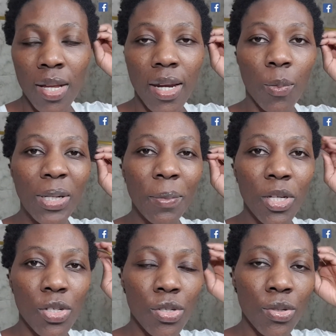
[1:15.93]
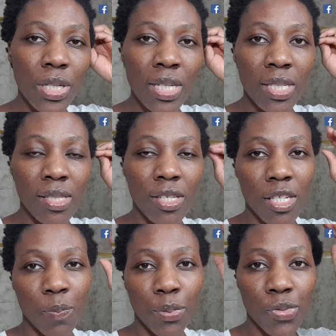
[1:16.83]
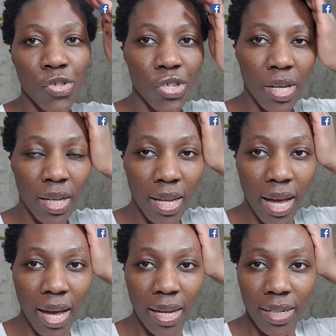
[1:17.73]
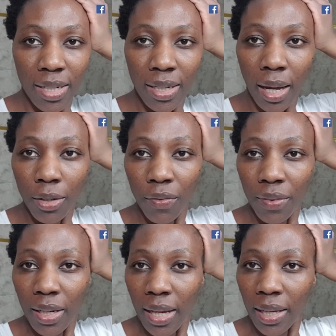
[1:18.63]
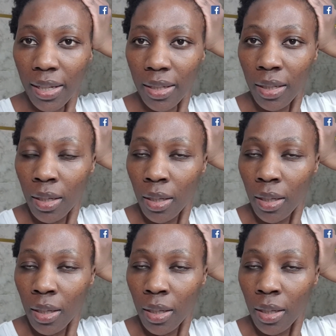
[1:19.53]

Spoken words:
Now what I'm going to do is just put gel and kind of like